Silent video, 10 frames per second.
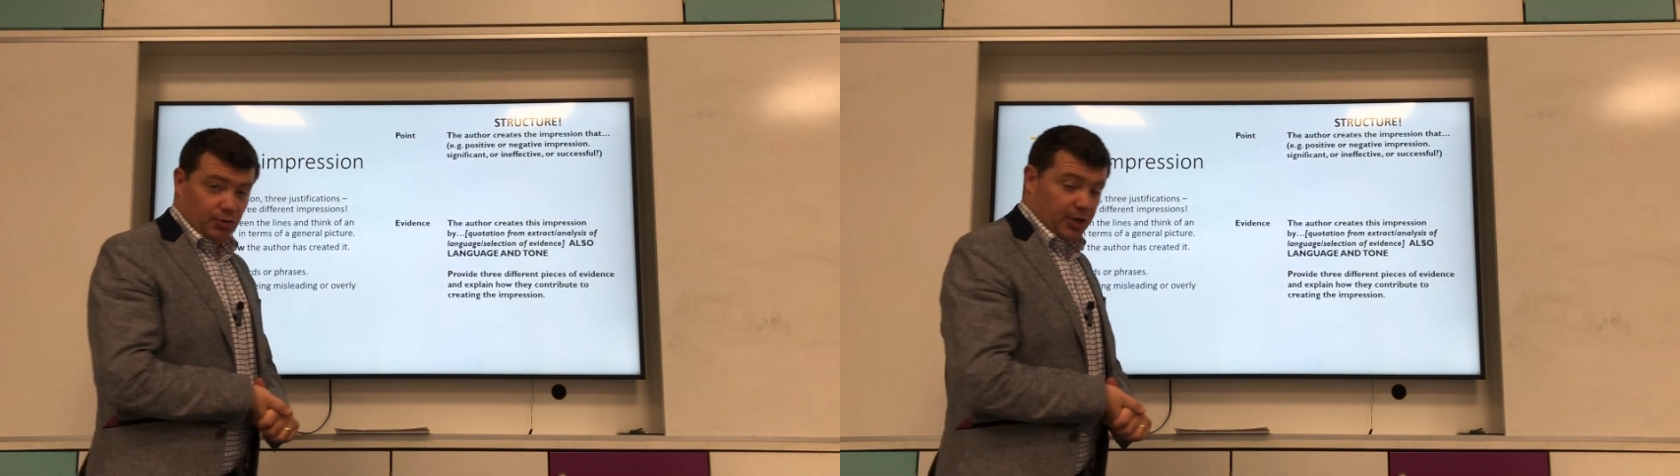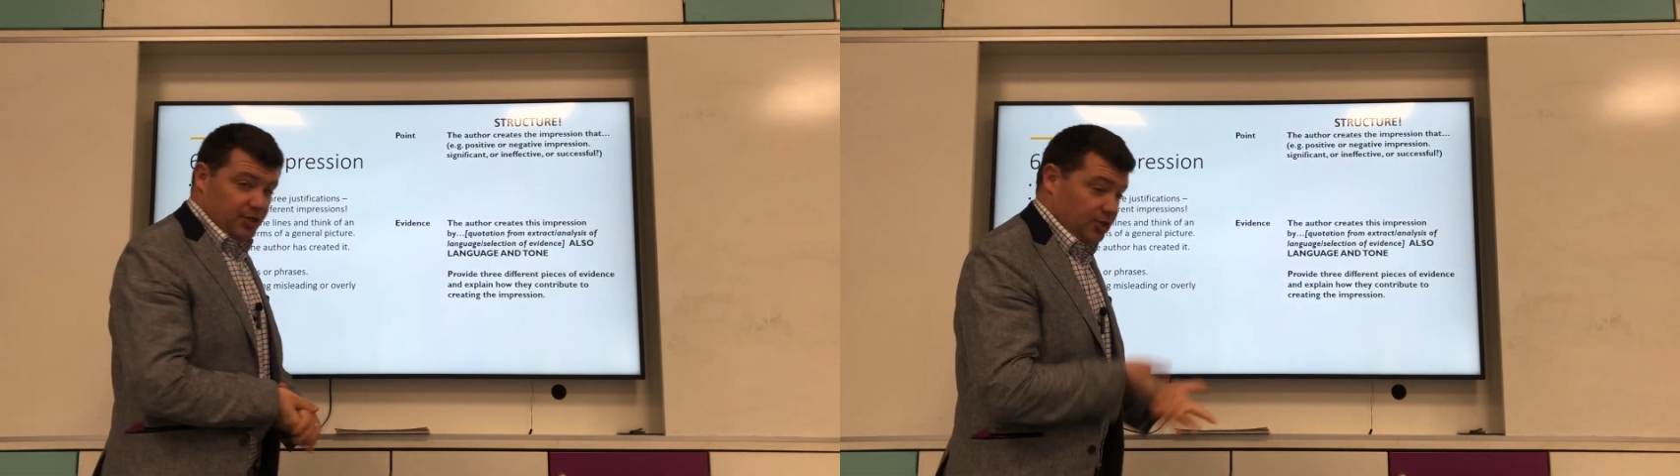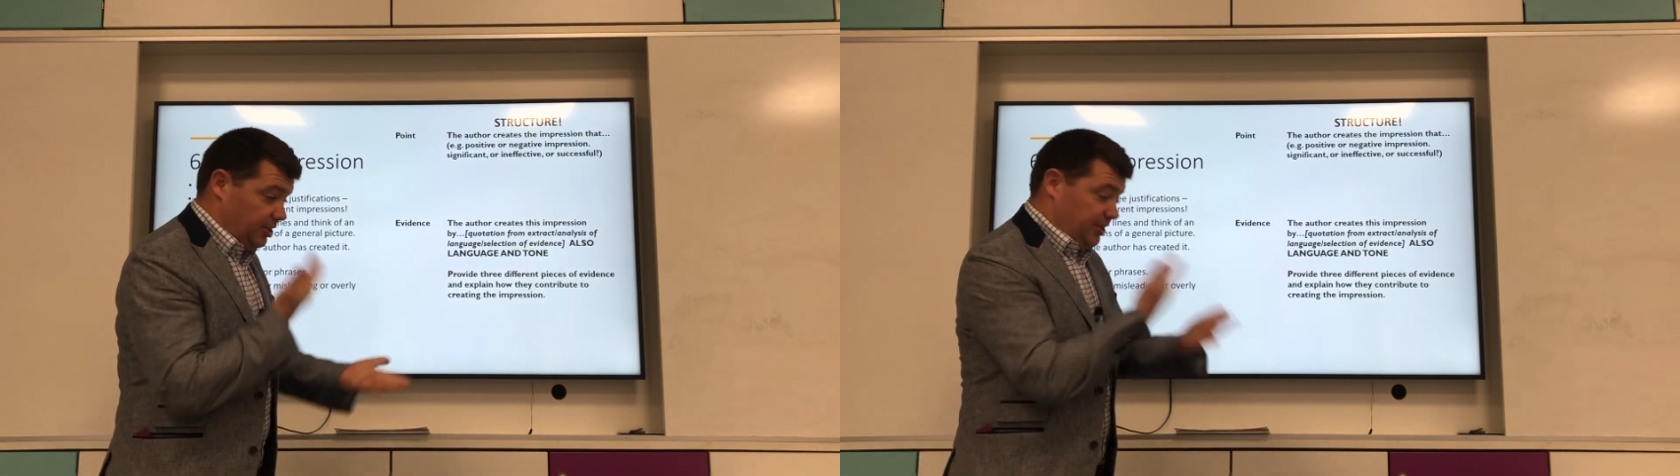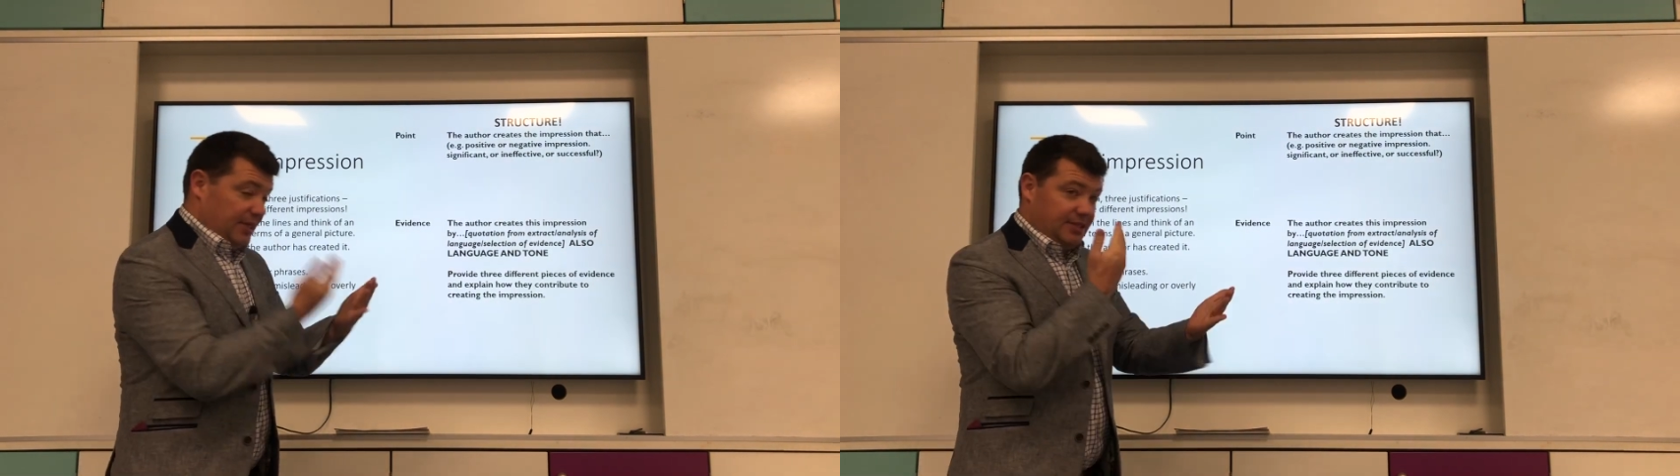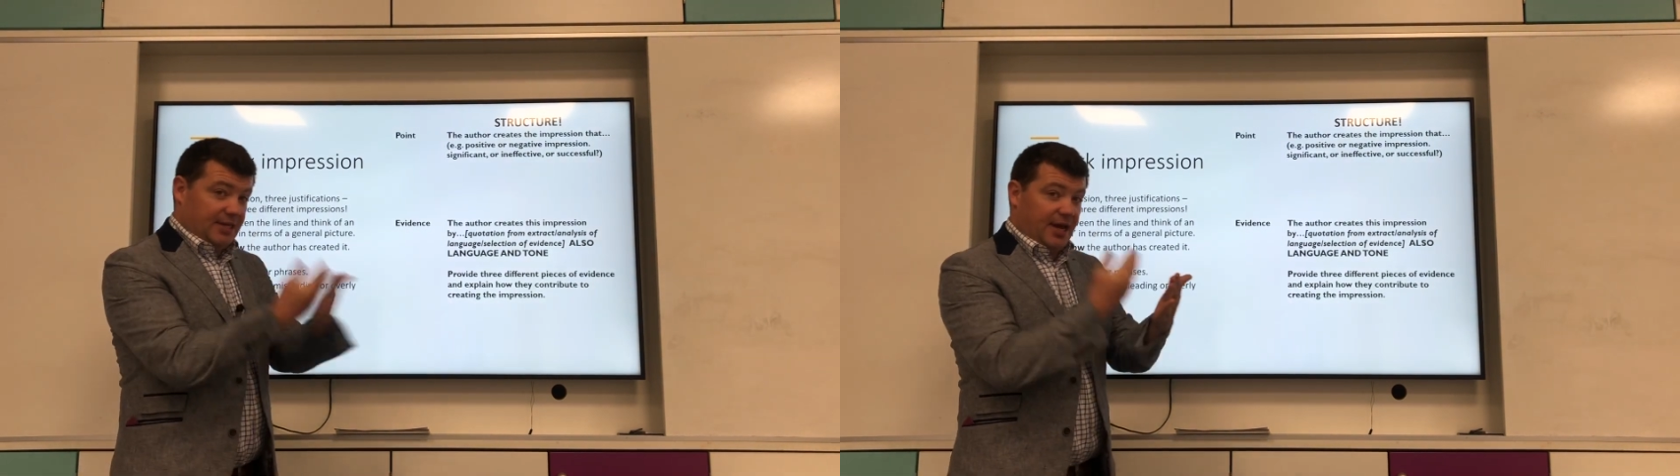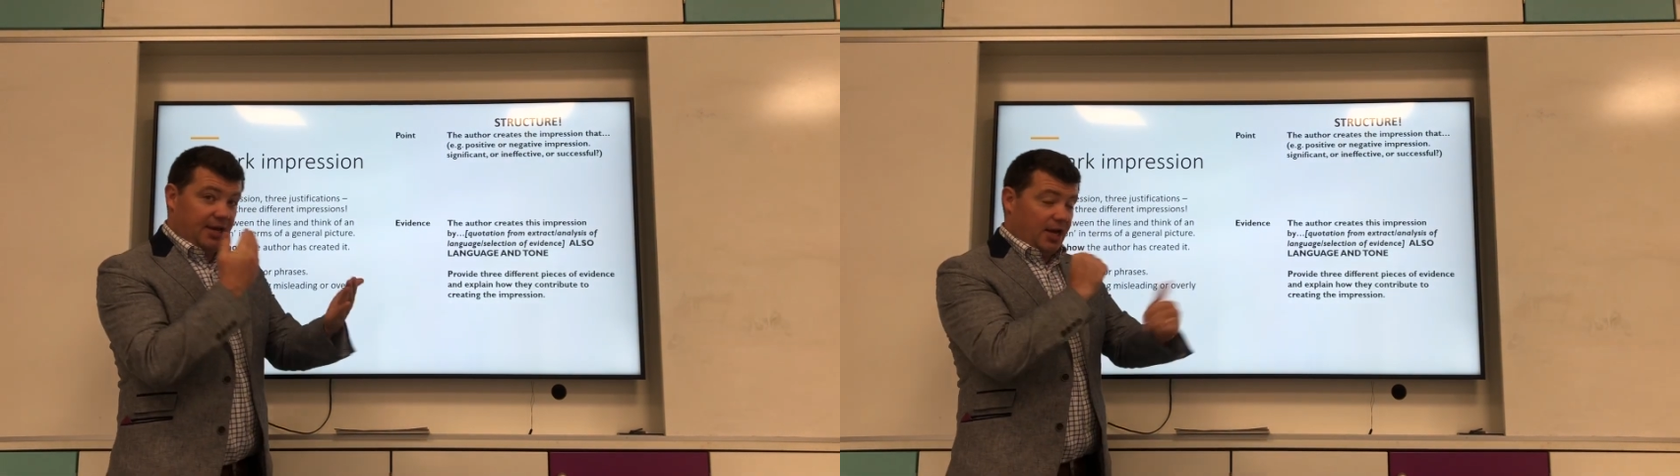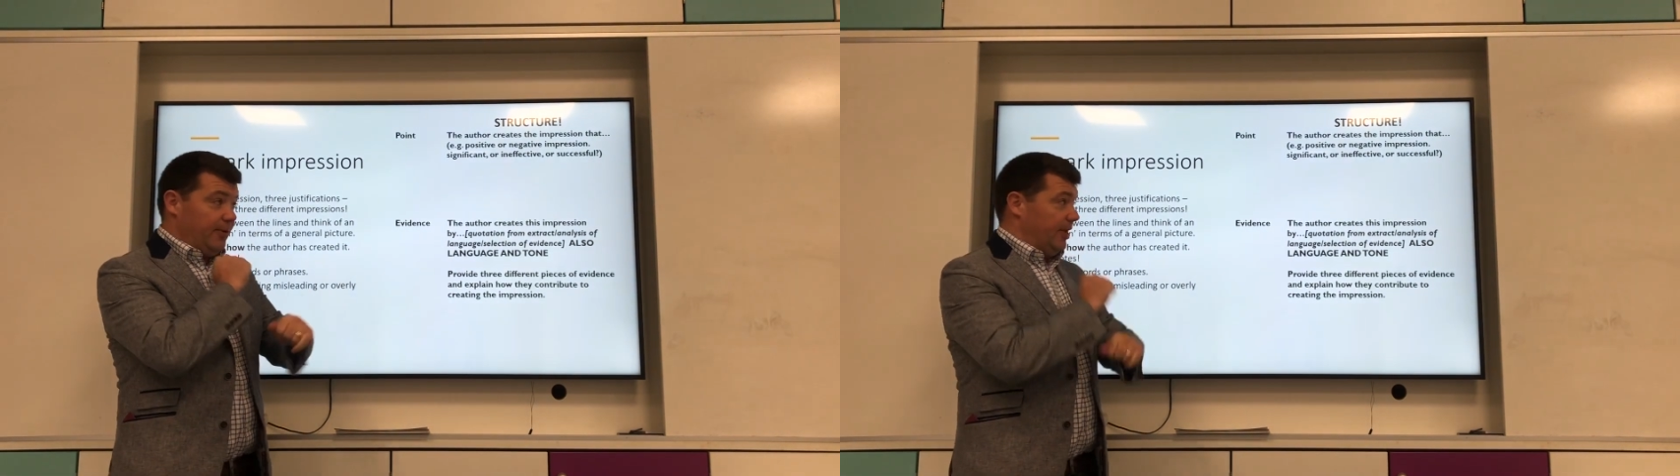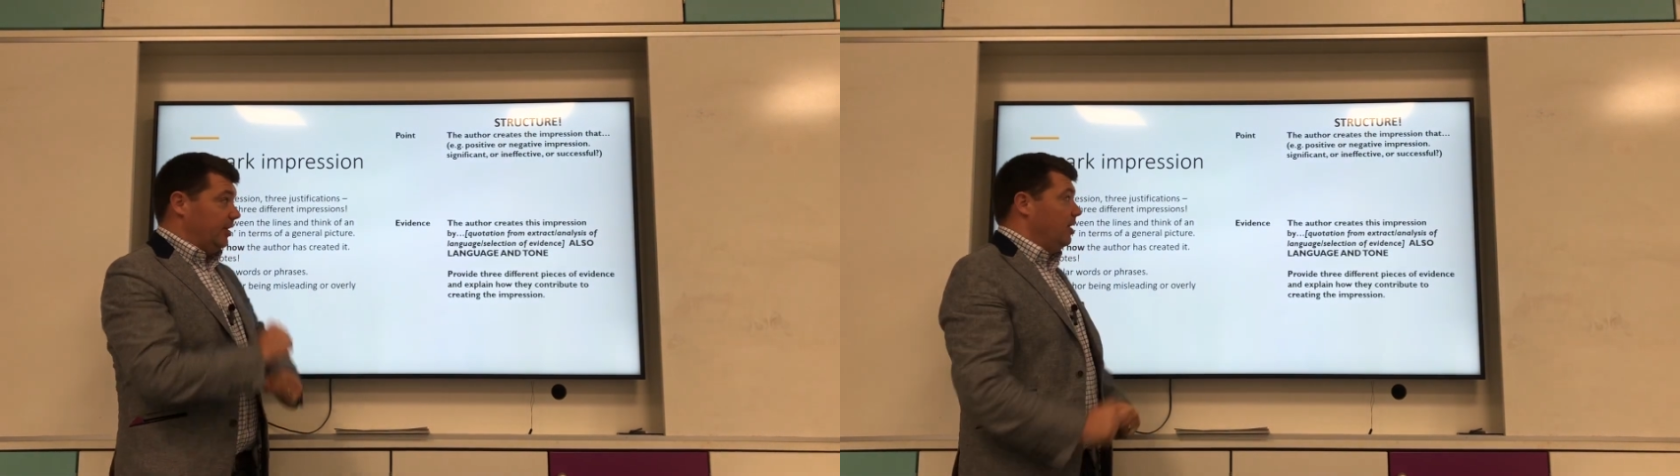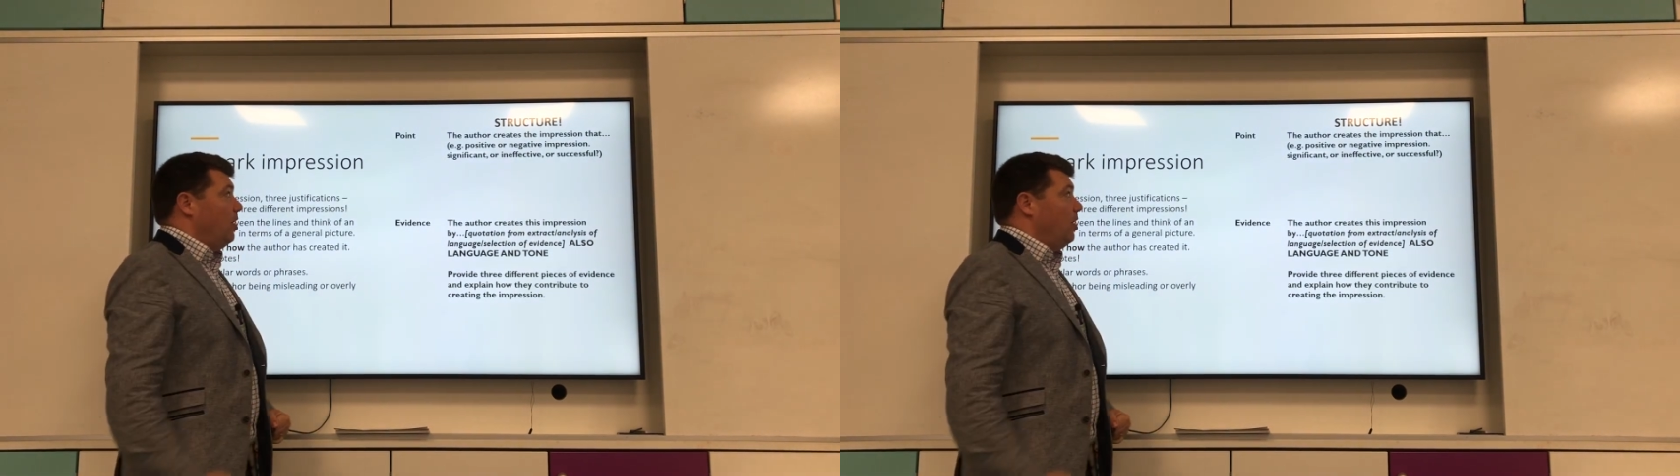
question, just get going.